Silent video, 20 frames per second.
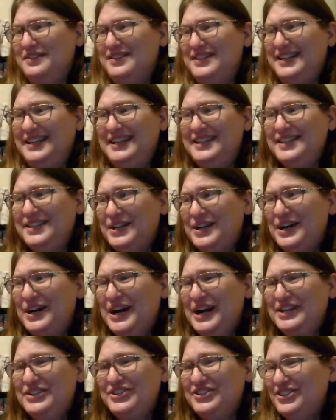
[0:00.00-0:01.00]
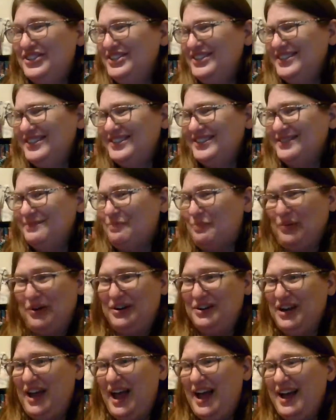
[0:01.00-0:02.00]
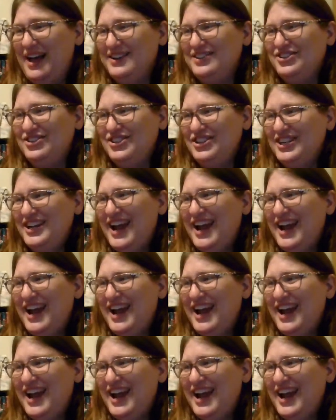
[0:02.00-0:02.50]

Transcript: to kiss her and she